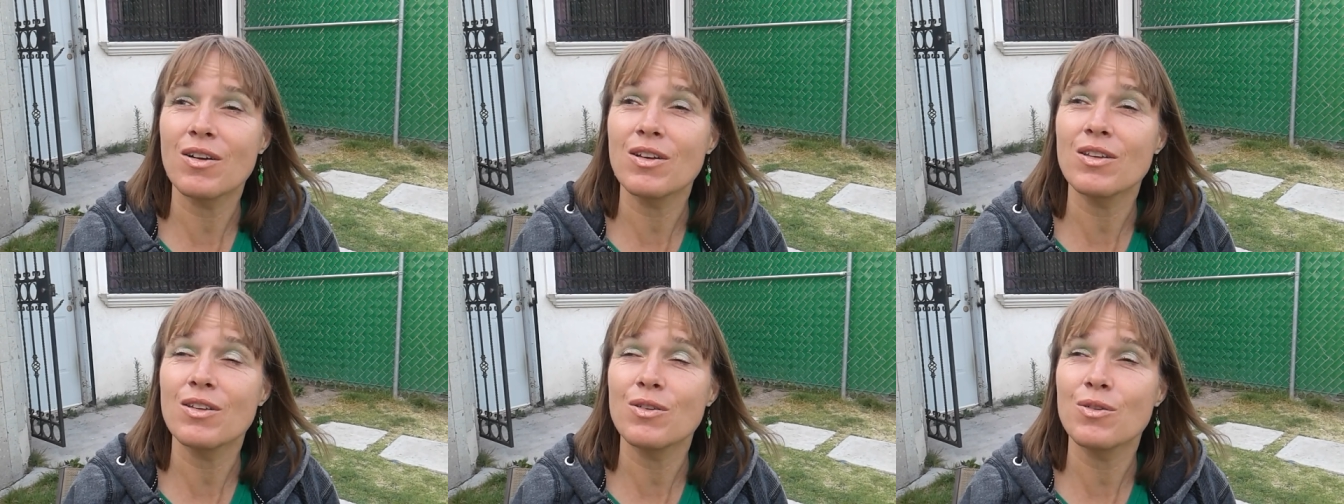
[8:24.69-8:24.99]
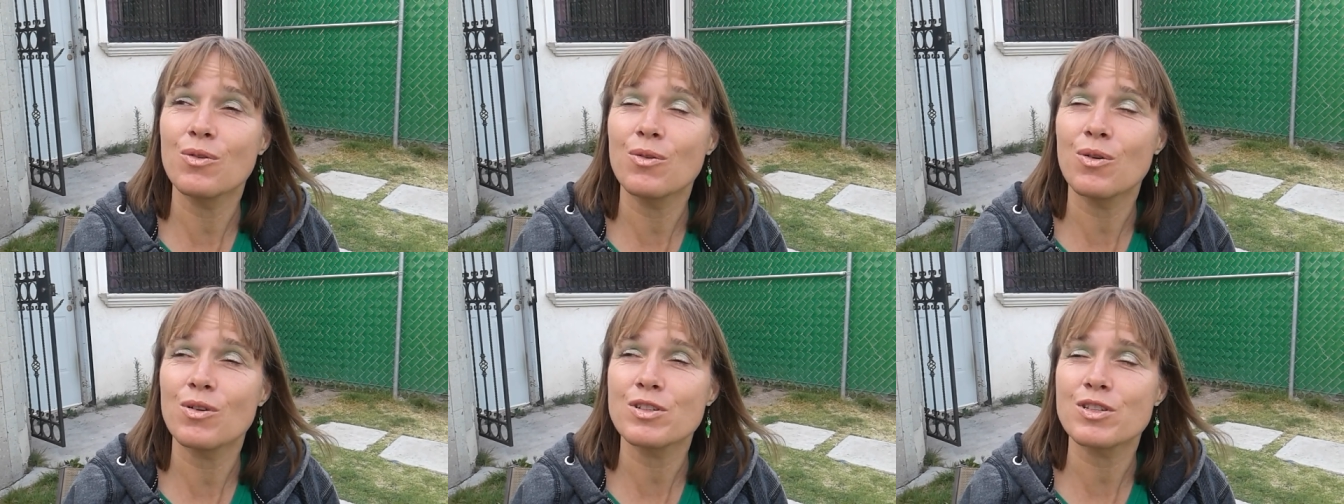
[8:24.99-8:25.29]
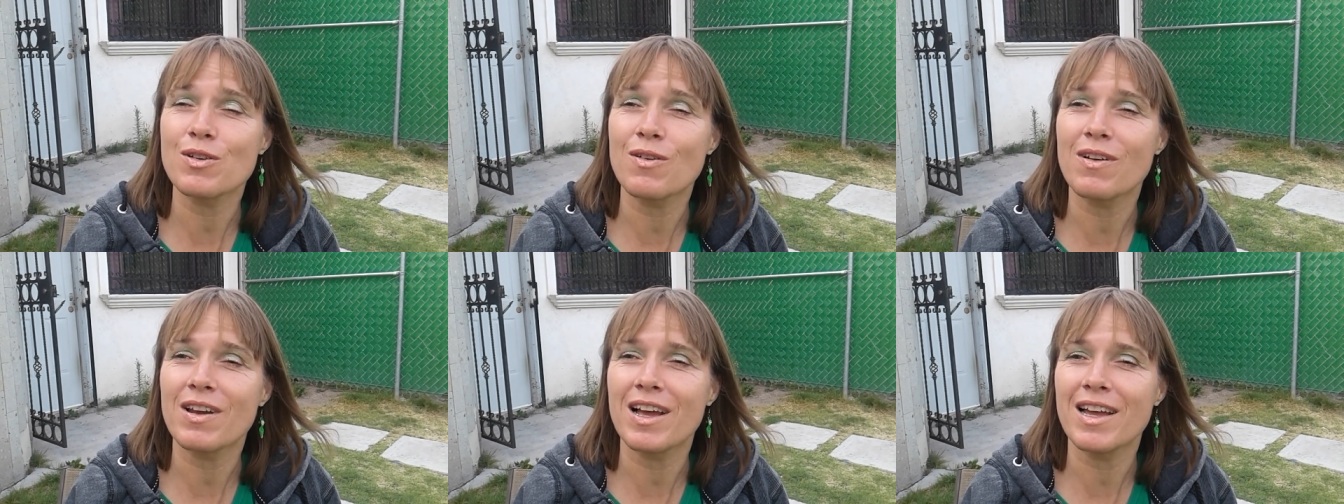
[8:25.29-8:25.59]
You
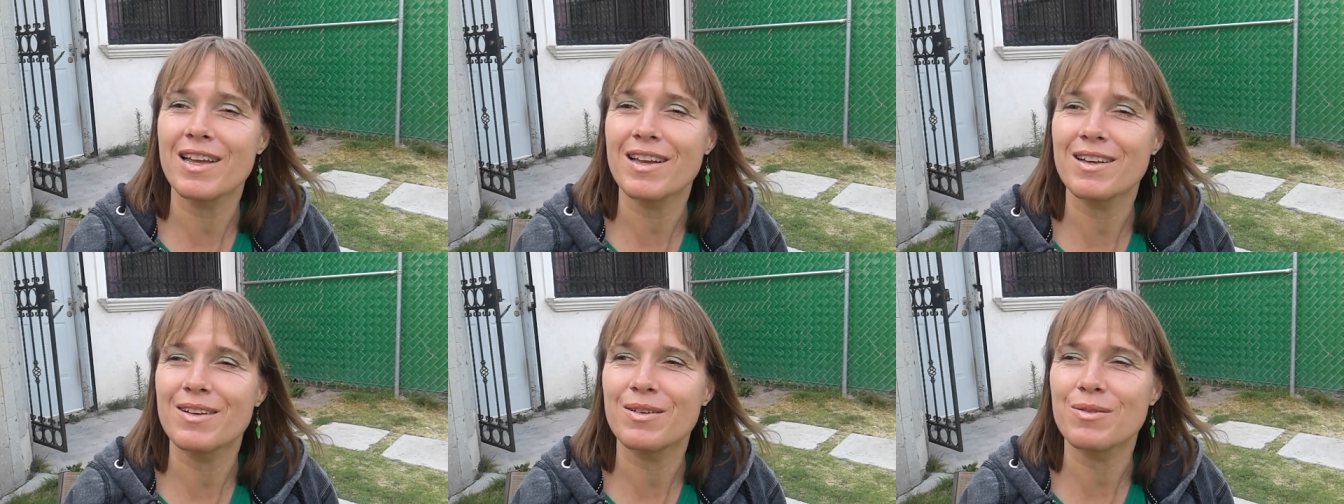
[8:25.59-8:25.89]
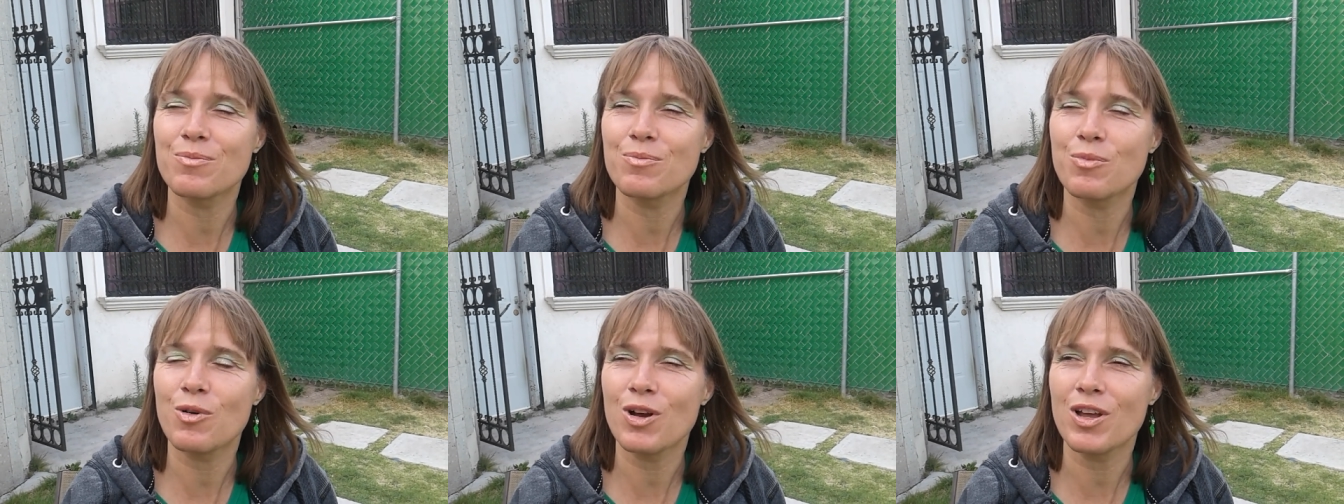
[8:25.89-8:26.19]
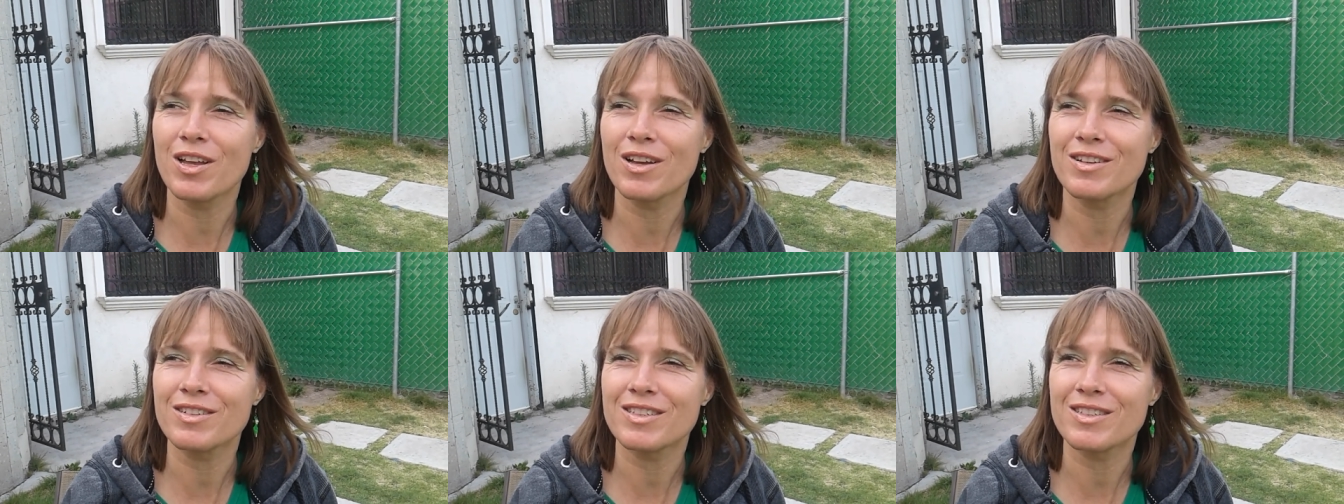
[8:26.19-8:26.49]
also like
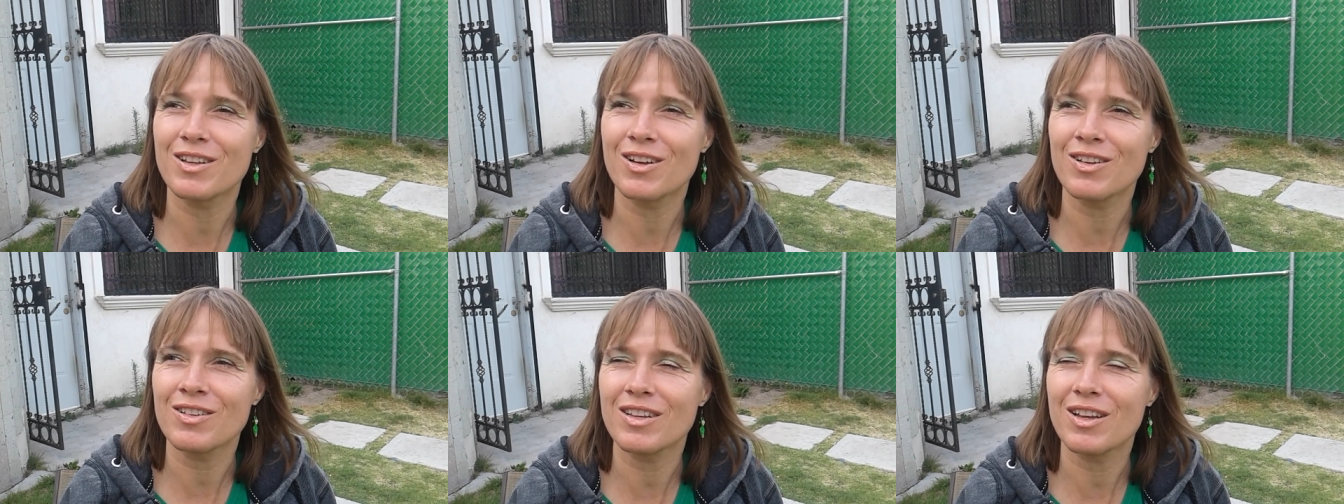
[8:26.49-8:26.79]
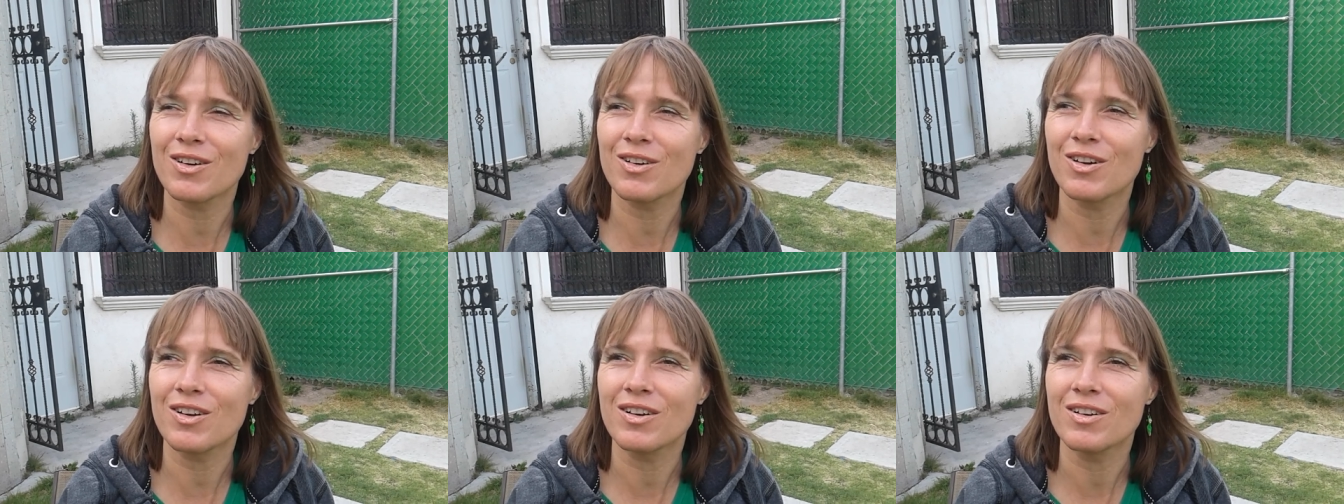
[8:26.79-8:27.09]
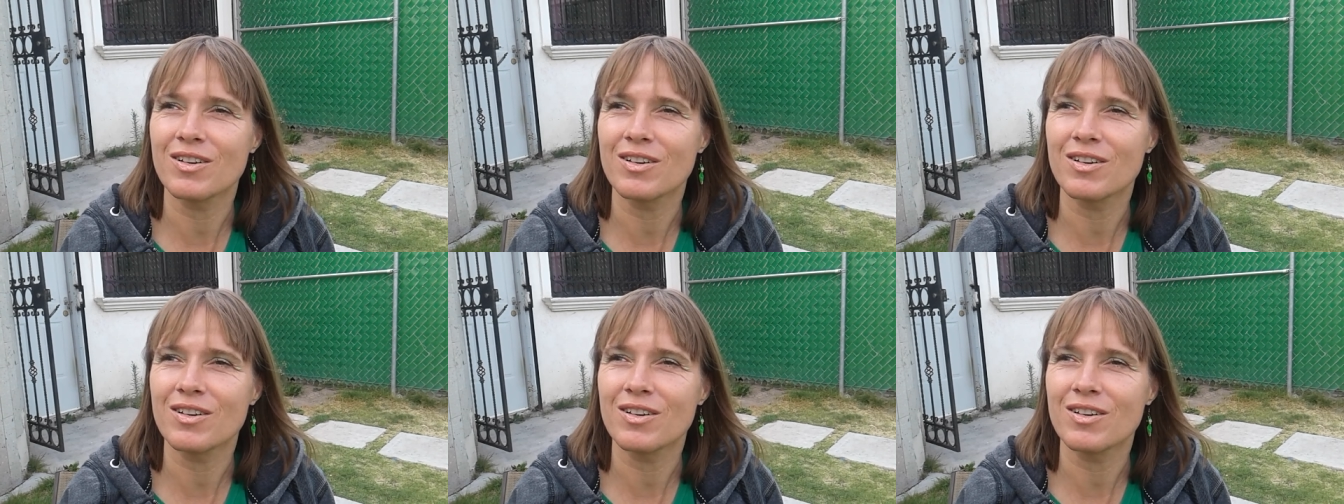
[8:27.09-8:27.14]
boinks, no, Diego?